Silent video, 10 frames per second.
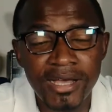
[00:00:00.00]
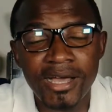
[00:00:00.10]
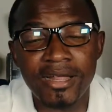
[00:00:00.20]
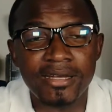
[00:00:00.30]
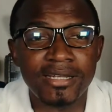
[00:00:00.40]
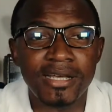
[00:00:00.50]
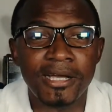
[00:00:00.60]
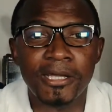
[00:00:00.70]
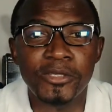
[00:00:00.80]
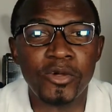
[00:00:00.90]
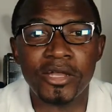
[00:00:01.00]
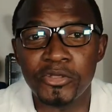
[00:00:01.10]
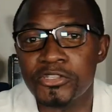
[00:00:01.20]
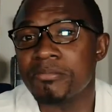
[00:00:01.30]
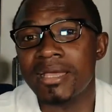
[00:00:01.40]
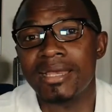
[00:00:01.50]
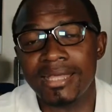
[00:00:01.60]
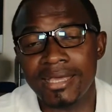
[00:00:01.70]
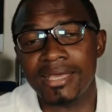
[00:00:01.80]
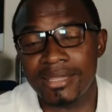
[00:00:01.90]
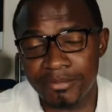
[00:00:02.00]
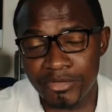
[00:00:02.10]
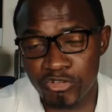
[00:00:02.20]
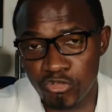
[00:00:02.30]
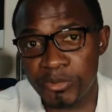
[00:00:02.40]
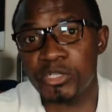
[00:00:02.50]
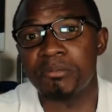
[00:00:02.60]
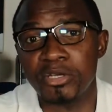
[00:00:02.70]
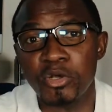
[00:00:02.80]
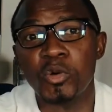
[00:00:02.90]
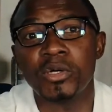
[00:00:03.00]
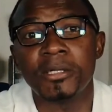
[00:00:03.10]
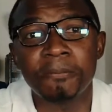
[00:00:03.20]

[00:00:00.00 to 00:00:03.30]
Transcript: and you can use my link in the description below,